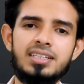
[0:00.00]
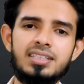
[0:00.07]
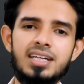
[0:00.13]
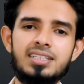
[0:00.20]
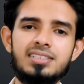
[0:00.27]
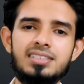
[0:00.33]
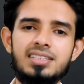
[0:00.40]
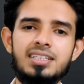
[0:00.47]
it
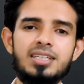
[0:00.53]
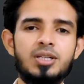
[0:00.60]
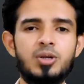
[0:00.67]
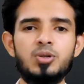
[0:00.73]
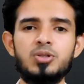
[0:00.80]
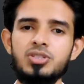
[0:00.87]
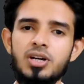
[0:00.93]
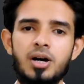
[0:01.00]
does the
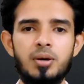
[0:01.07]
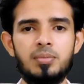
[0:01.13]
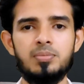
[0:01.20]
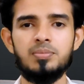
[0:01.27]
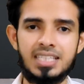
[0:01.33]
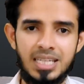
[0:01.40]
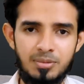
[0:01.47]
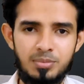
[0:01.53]
good
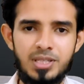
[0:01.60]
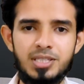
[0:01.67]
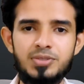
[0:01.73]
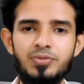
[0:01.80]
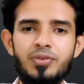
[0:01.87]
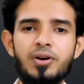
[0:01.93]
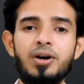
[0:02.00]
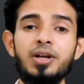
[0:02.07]
job. Skip this
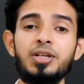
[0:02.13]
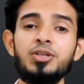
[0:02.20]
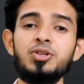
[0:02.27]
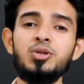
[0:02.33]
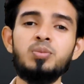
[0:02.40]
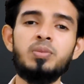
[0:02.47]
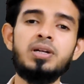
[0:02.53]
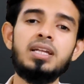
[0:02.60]
for
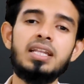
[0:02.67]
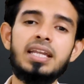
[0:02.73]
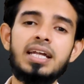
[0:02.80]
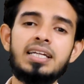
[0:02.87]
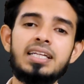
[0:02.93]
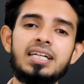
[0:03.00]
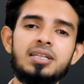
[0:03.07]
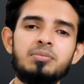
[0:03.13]
human
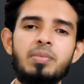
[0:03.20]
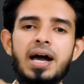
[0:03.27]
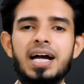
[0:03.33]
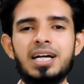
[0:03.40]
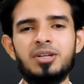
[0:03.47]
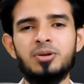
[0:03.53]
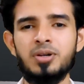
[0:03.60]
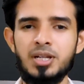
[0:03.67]
related
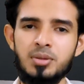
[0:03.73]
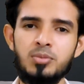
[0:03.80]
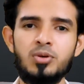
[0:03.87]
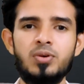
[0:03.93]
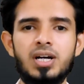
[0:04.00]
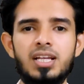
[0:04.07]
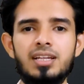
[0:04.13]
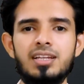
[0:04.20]
background
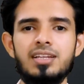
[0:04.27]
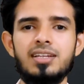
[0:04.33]
removal.